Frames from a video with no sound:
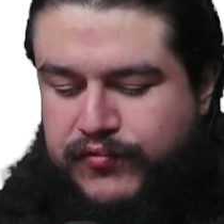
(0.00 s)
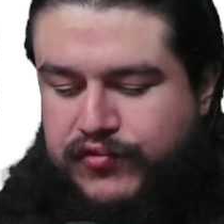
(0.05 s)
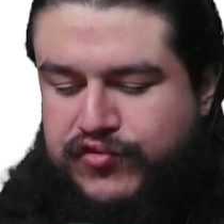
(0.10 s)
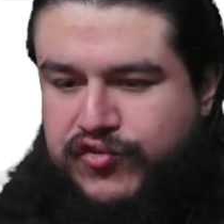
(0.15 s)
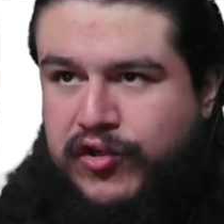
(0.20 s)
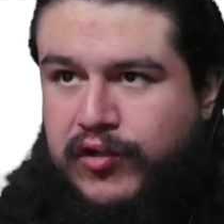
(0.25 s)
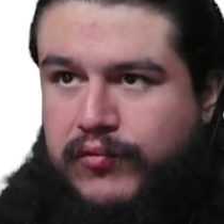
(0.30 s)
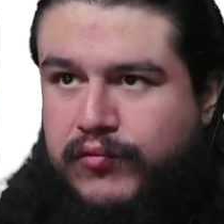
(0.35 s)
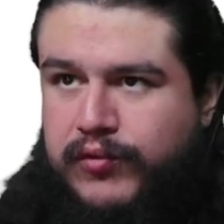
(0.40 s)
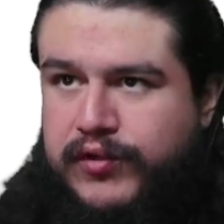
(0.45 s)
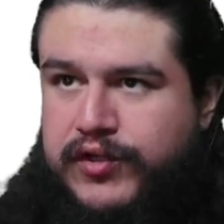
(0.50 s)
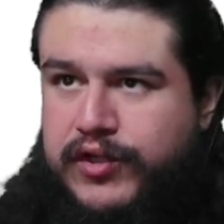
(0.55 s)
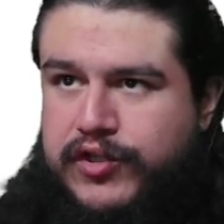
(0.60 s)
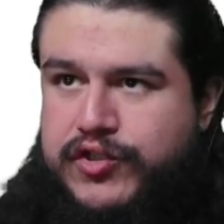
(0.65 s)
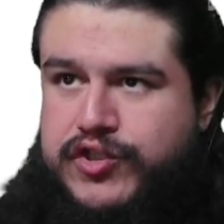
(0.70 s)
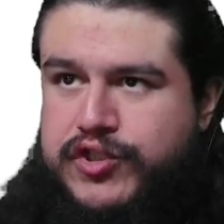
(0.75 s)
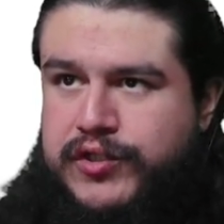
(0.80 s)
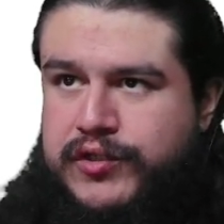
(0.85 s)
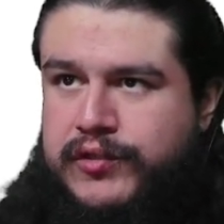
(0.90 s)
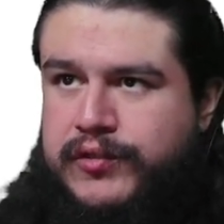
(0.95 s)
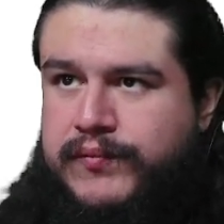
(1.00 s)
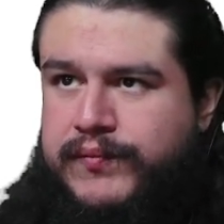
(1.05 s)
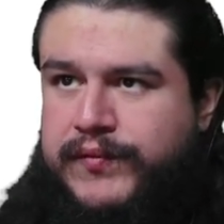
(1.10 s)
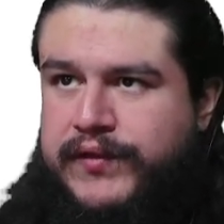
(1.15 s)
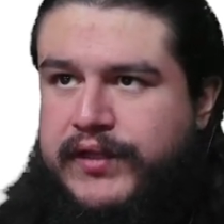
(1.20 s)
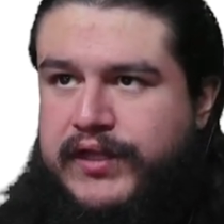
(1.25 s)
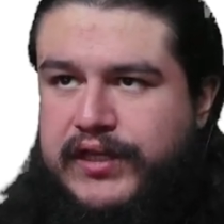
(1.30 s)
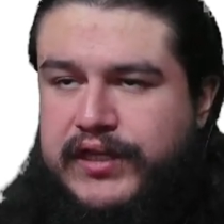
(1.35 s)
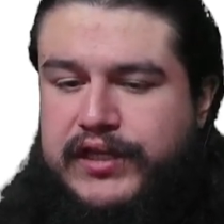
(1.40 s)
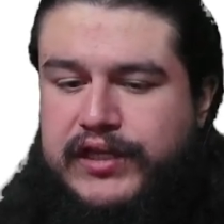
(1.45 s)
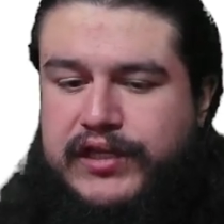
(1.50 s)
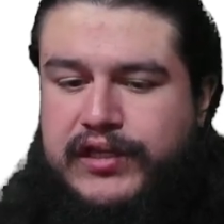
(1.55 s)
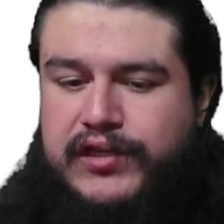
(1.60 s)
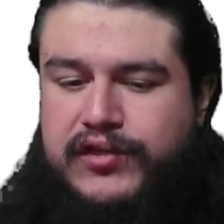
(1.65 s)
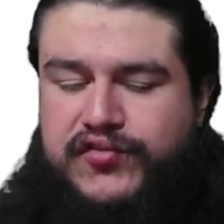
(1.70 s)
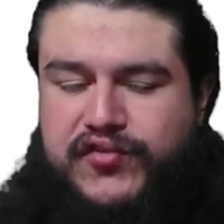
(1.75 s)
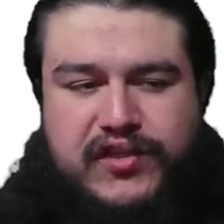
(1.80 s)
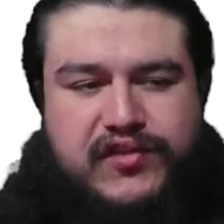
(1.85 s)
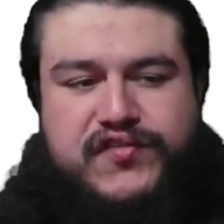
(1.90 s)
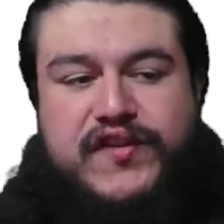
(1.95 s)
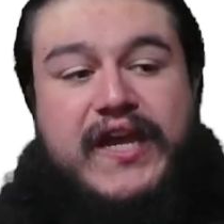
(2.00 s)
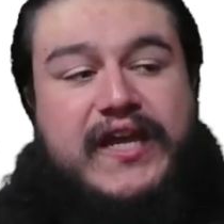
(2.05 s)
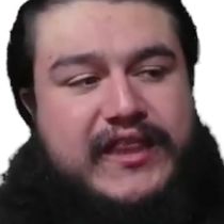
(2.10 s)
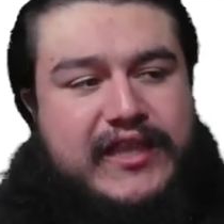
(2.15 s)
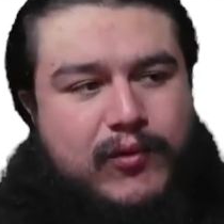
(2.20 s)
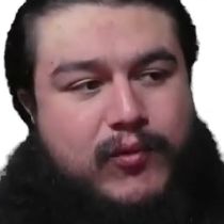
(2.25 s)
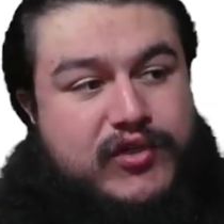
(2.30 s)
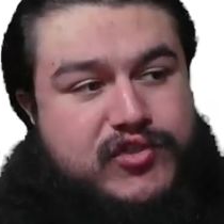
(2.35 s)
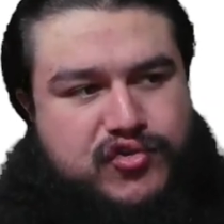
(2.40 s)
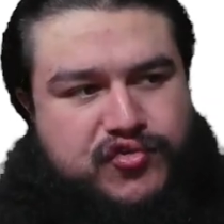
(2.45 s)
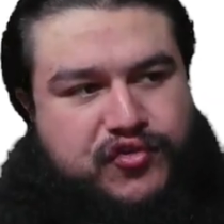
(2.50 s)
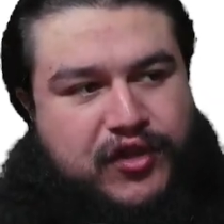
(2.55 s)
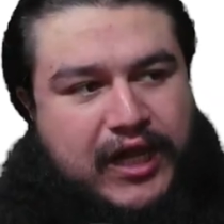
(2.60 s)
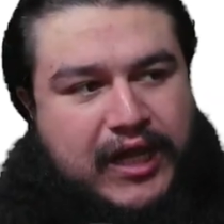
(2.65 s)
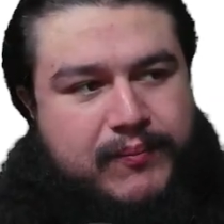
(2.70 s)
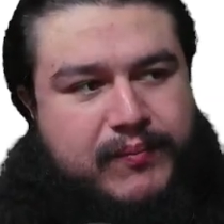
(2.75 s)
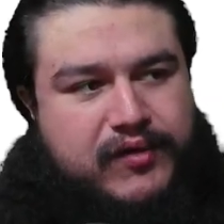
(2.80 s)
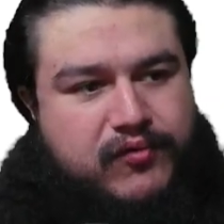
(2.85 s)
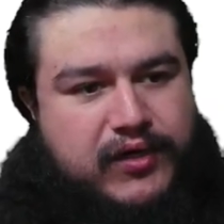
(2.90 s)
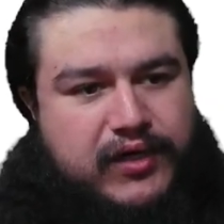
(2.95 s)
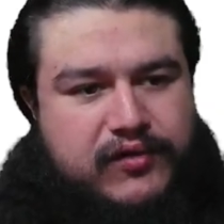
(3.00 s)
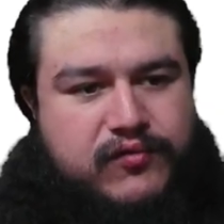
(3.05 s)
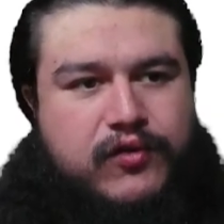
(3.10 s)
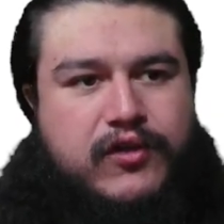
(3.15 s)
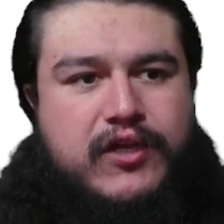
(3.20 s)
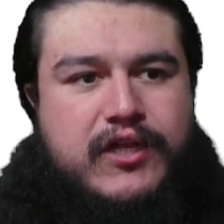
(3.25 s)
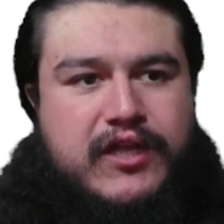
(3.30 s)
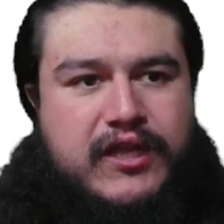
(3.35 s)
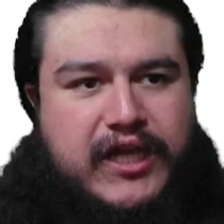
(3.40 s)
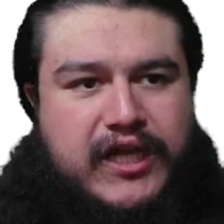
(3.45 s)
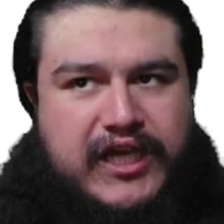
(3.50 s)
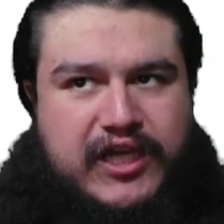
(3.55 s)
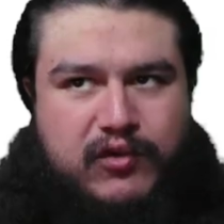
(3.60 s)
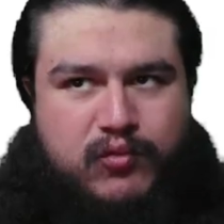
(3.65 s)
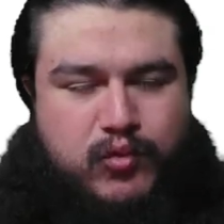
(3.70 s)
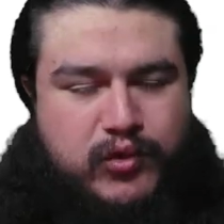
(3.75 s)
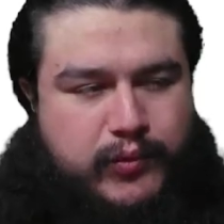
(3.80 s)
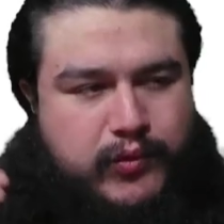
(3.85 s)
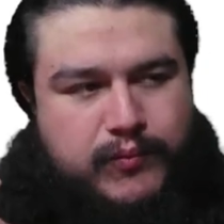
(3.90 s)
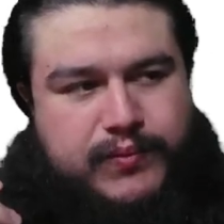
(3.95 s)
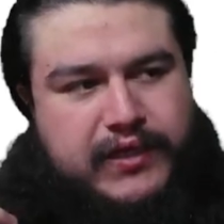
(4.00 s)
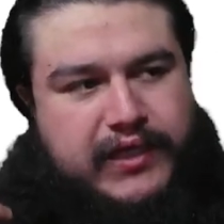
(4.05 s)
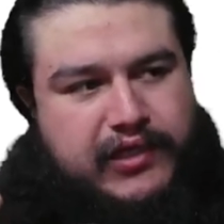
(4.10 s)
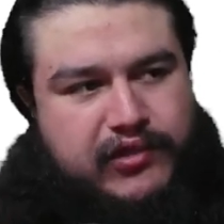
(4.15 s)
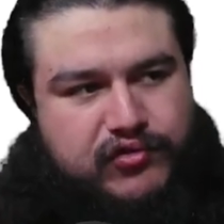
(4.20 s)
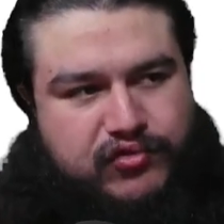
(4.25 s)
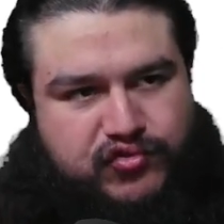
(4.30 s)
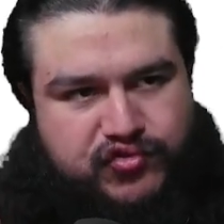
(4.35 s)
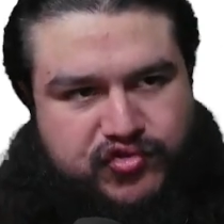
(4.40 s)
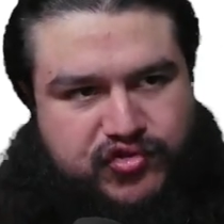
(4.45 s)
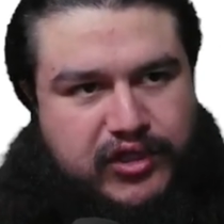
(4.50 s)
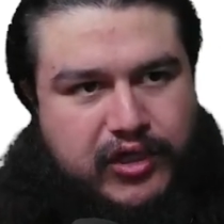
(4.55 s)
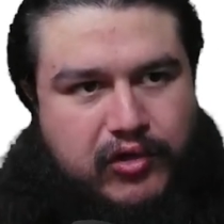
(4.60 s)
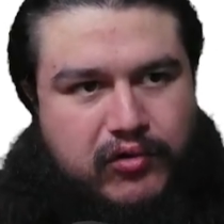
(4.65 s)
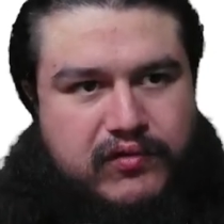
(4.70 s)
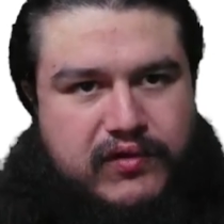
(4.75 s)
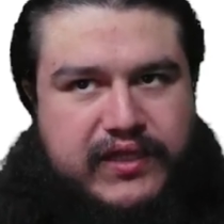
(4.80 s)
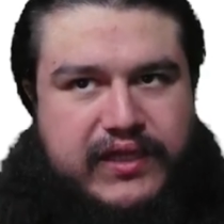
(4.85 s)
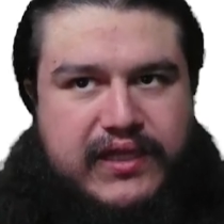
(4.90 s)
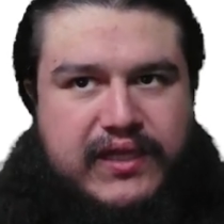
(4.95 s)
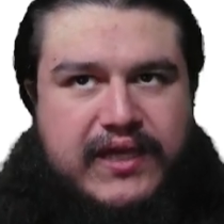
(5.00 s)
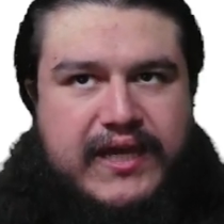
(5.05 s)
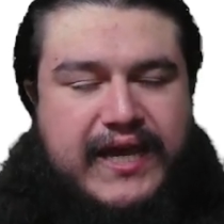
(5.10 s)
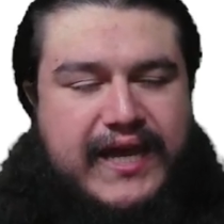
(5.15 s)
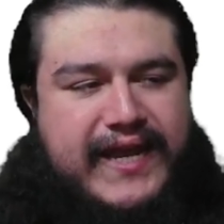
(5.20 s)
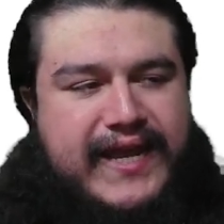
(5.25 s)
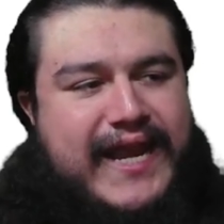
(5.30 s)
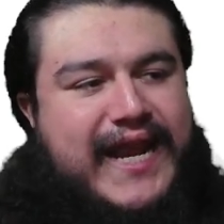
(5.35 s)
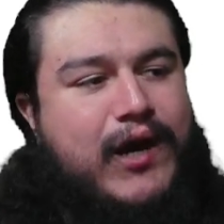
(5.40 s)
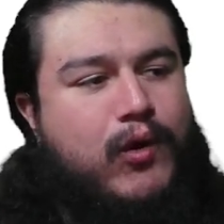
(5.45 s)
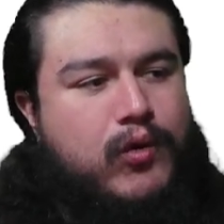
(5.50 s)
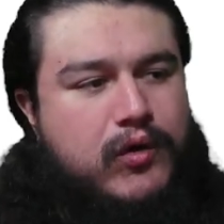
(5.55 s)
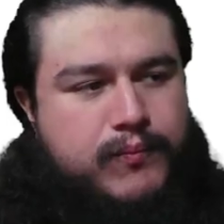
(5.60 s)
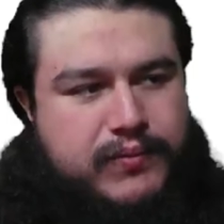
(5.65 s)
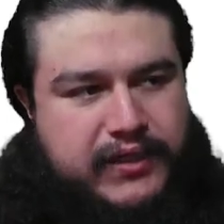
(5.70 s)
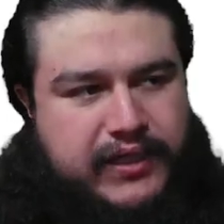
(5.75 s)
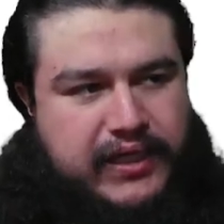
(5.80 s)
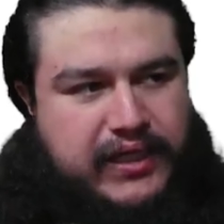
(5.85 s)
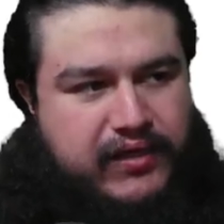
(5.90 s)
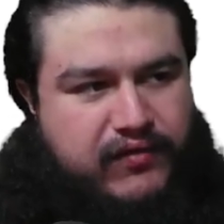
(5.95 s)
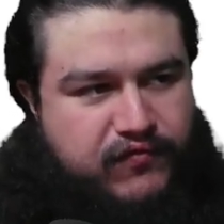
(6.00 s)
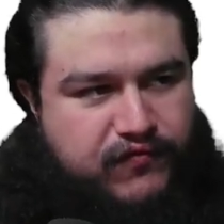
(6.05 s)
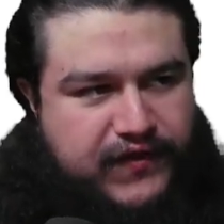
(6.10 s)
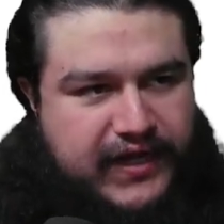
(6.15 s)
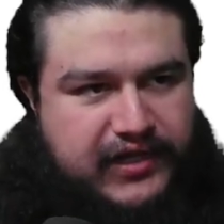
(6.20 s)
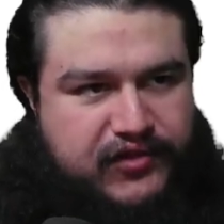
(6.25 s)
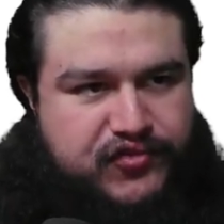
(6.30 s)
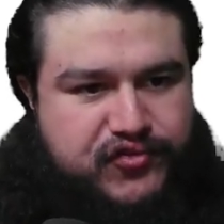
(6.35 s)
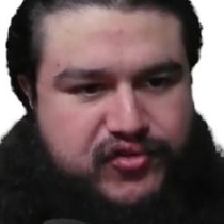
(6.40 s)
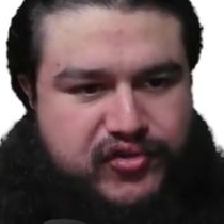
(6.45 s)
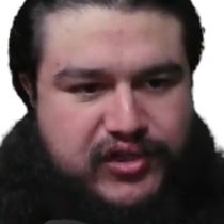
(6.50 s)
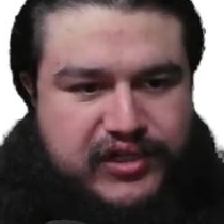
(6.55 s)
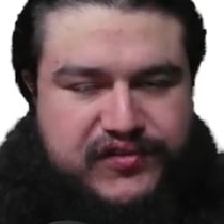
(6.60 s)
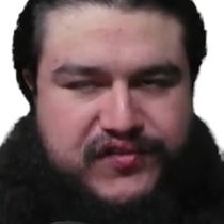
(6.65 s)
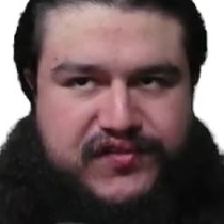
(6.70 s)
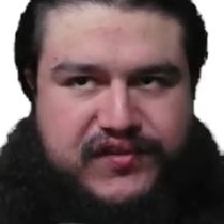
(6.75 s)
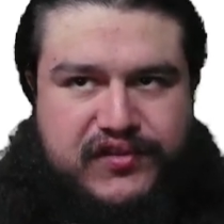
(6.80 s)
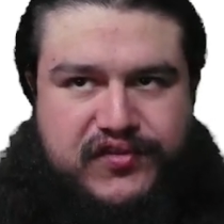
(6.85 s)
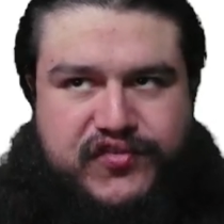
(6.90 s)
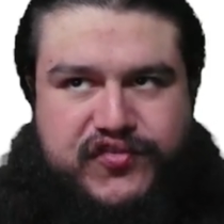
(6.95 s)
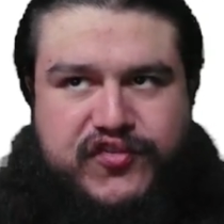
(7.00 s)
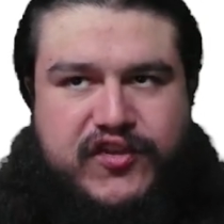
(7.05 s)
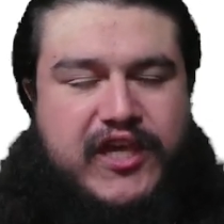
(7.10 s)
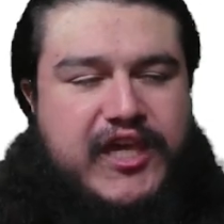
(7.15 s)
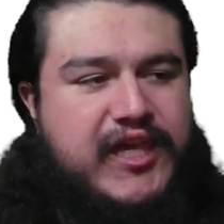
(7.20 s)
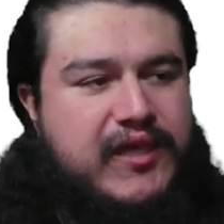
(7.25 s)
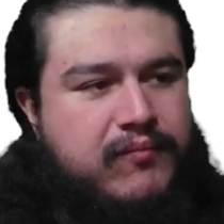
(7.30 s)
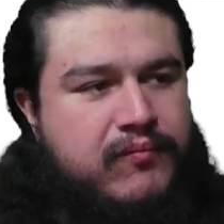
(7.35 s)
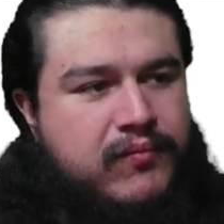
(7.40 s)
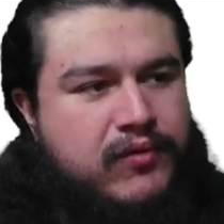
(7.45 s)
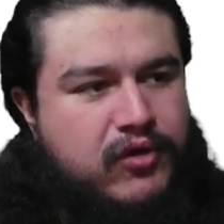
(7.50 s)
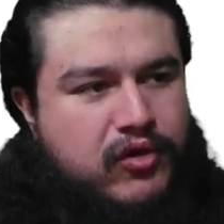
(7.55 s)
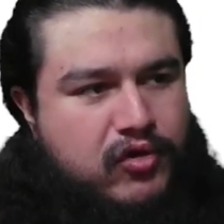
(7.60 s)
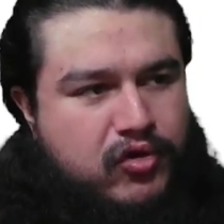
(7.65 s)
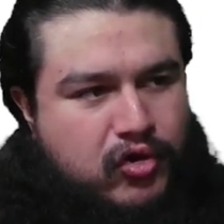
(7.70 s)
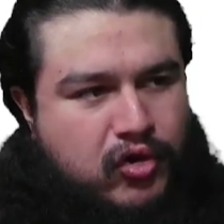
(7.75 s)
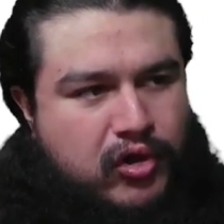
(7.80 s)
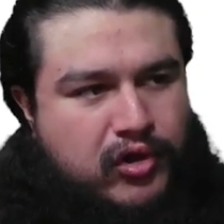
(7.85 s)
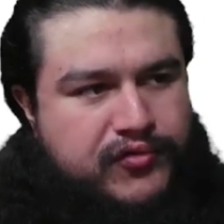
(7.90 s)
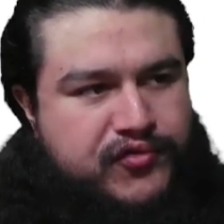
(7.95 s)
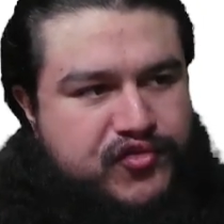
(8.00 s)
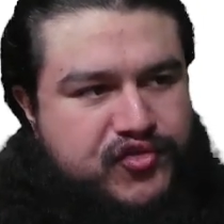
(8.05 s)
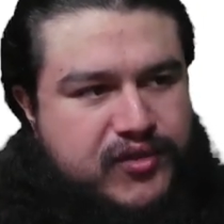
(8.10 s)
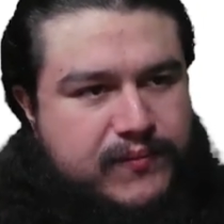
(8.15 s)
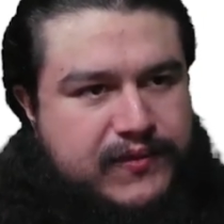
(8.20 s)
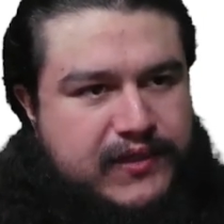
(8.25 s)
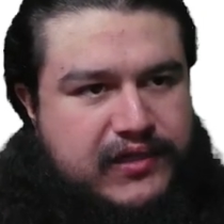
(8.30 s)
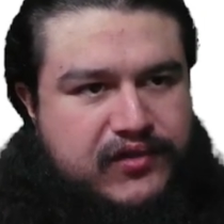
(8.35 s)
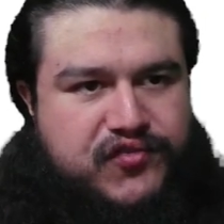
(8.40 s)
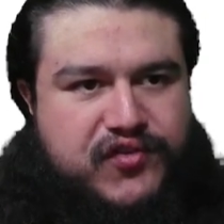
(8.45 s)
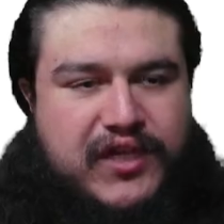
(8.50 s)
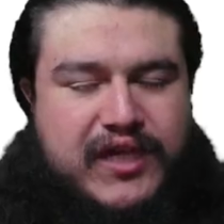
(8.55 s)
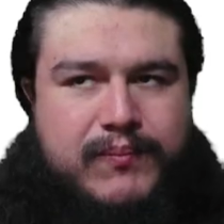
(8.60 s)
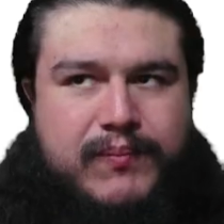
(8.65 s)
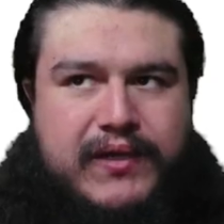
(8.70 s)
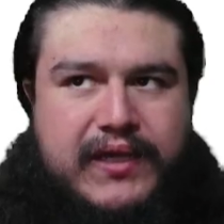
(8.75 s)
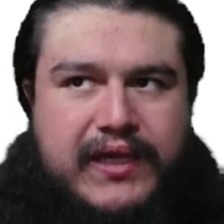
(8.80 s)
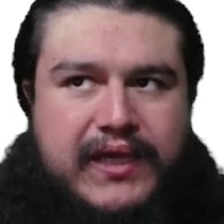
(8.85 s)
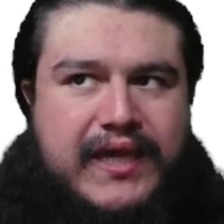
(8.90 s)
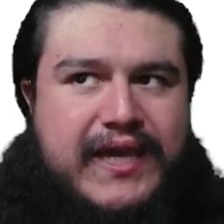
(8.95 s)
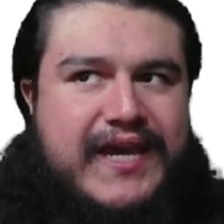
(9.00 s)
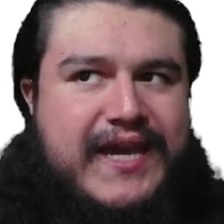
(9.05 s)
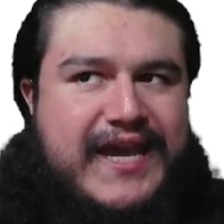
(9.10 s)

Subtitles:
So reduction is exactly what just happened, right? Like we were playing slowly and now we're playing faster. It's the same concept that is happening.